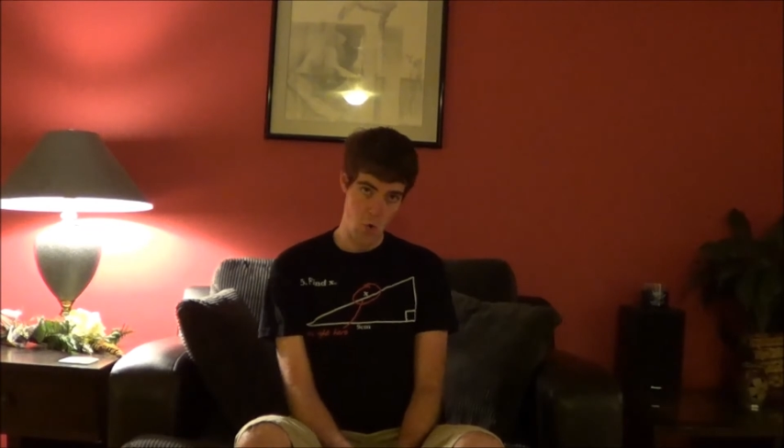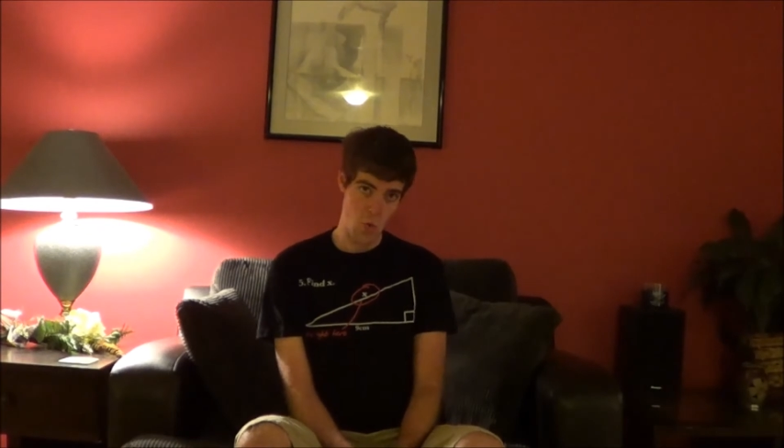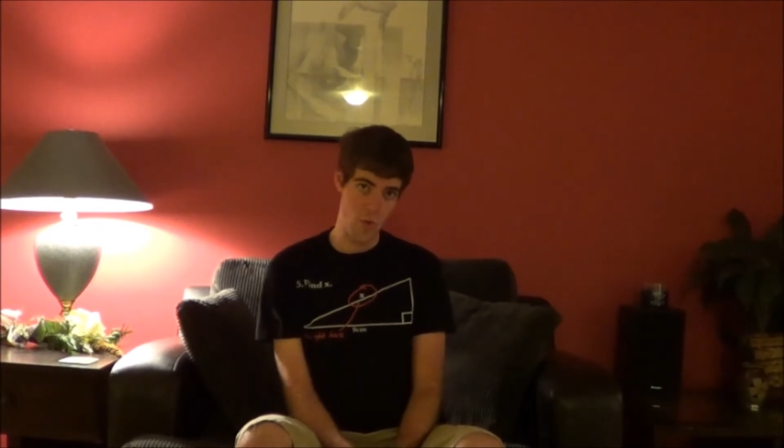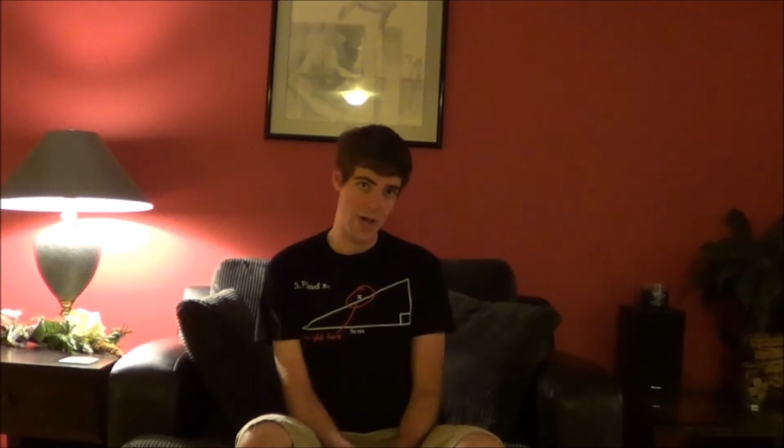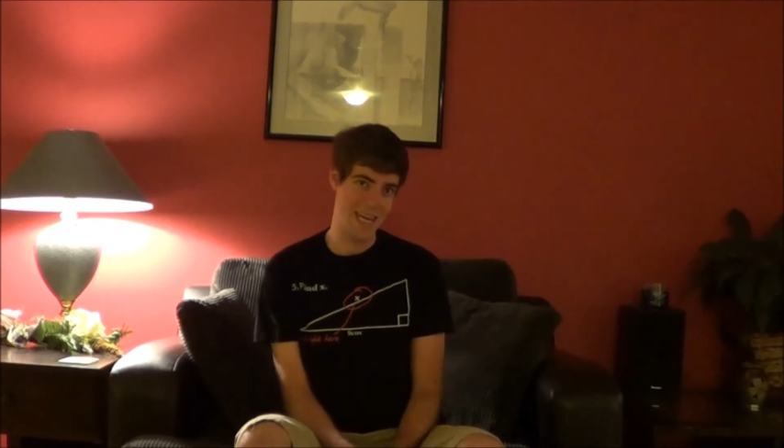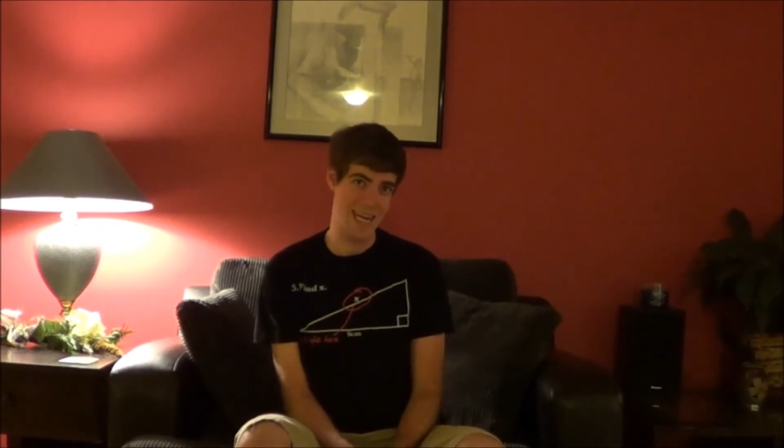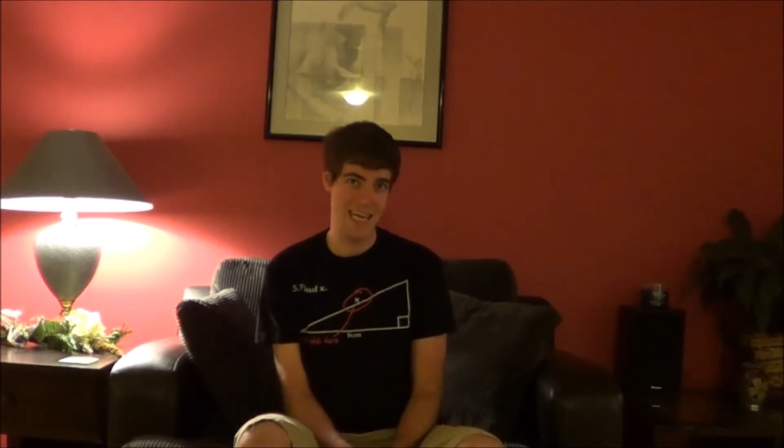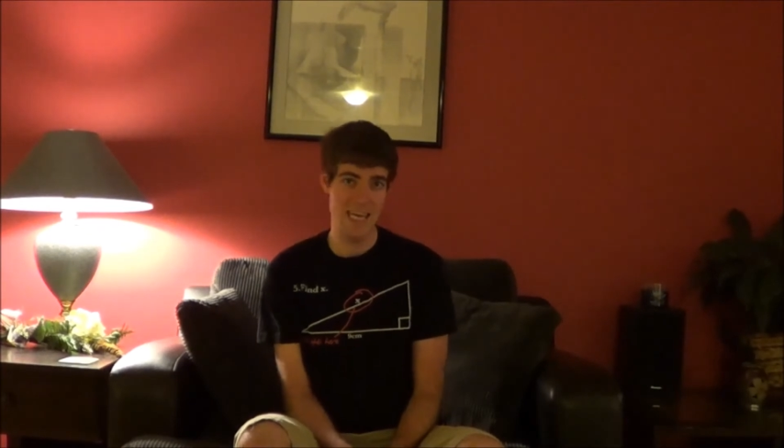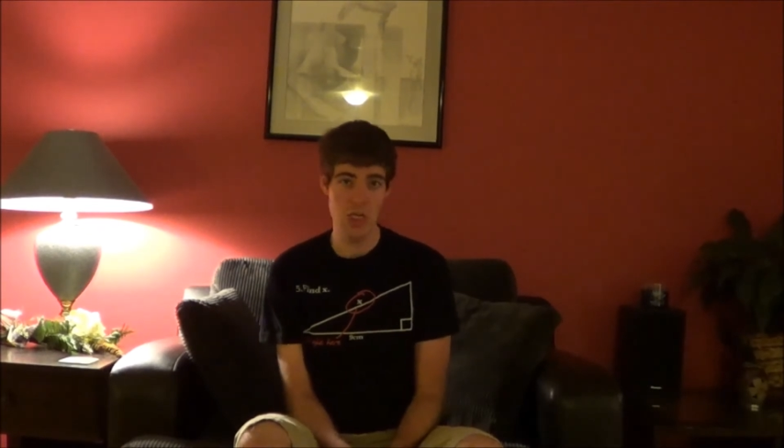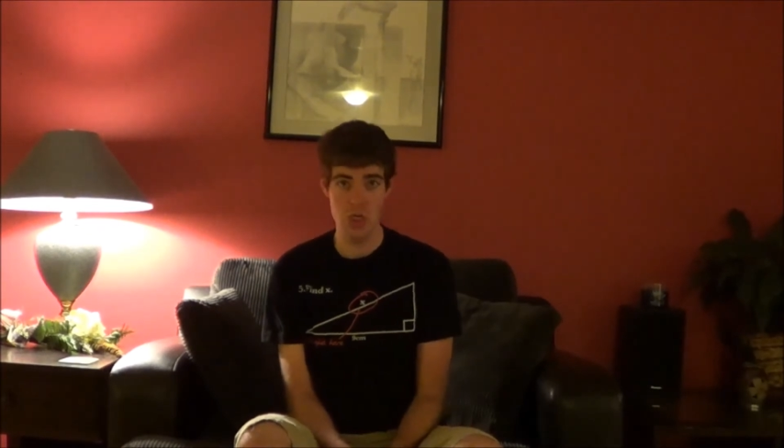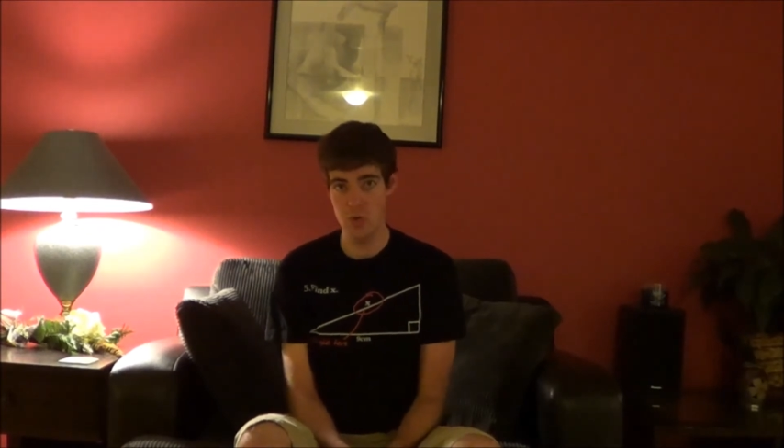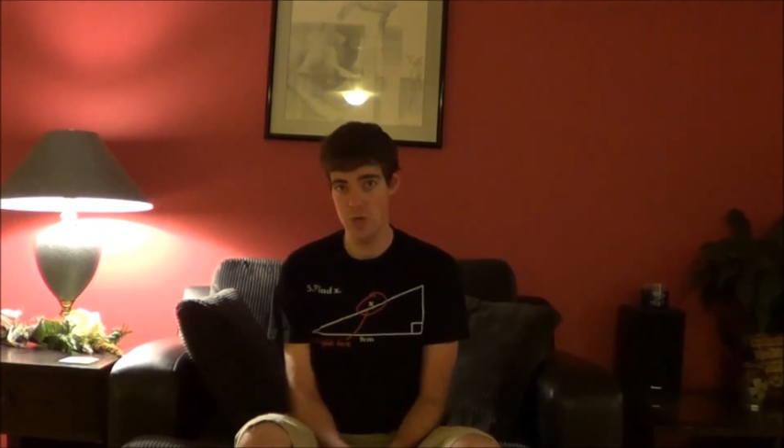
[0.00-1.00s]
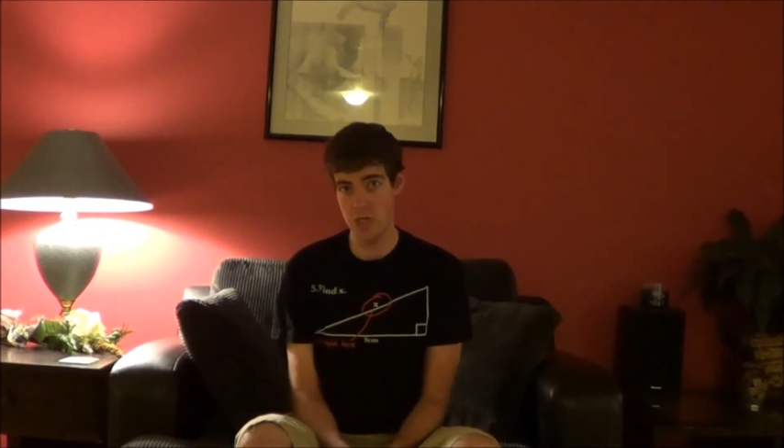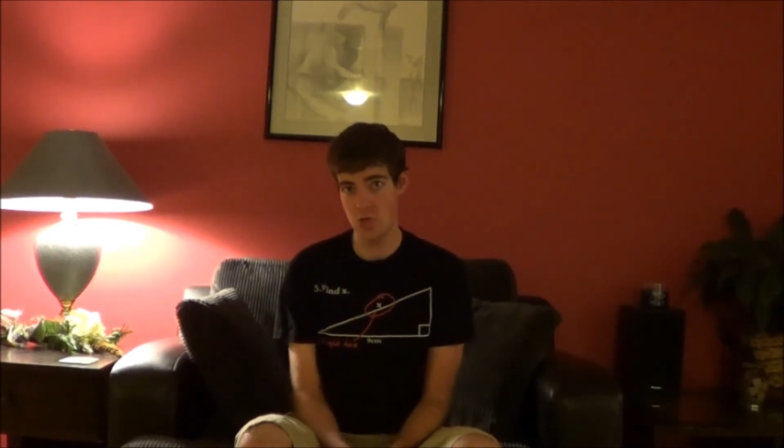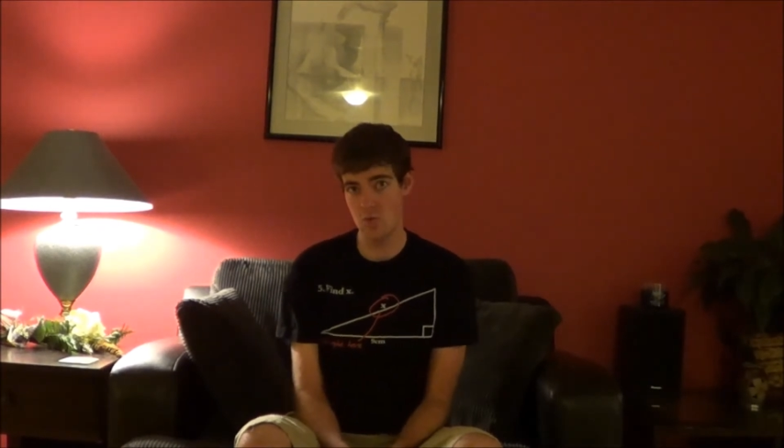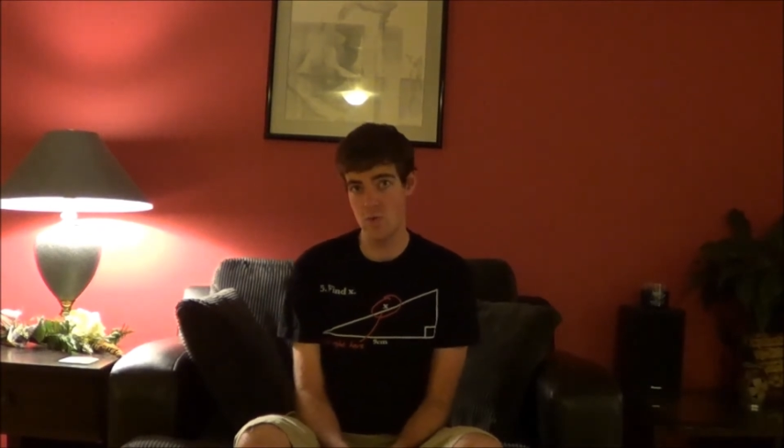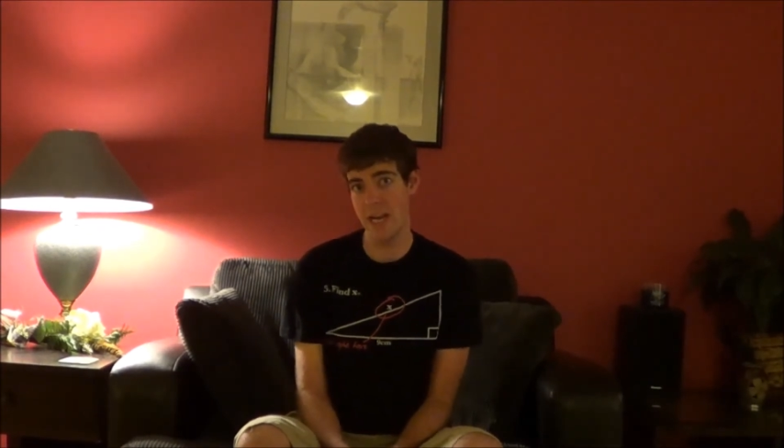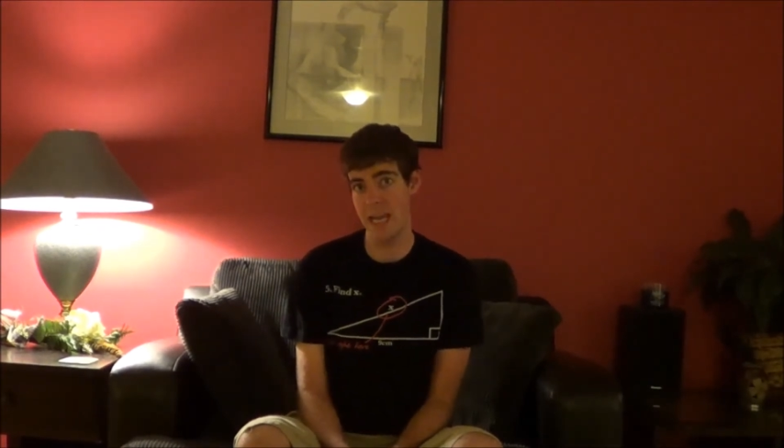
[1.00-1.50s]
what can I get you to
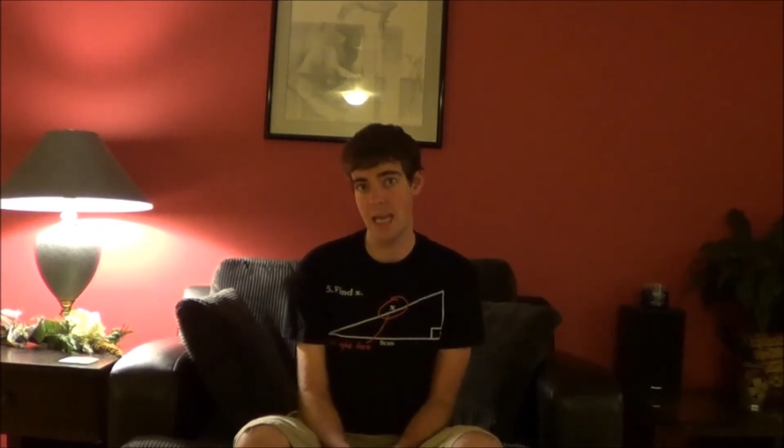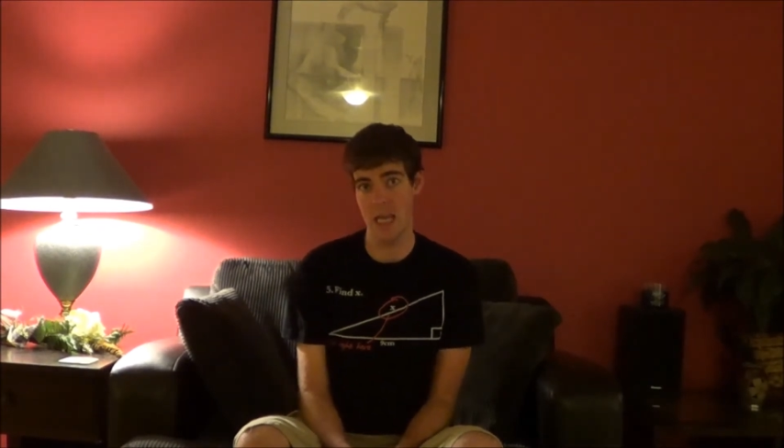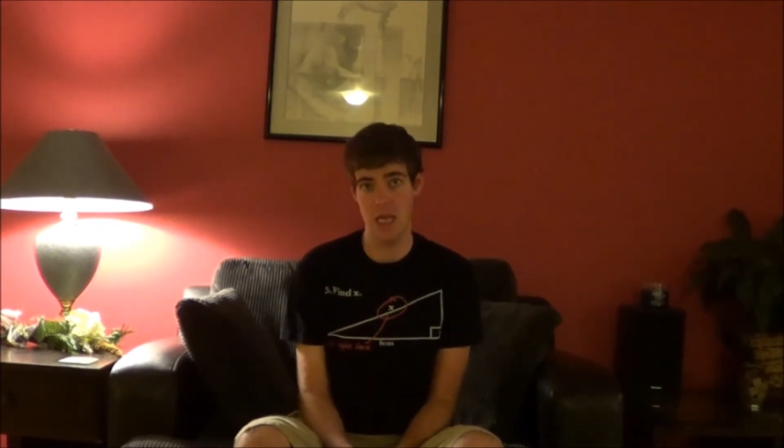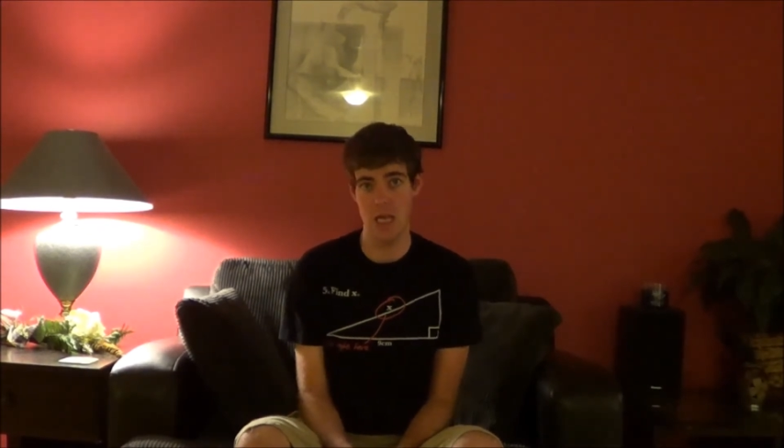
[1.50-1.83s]
drink?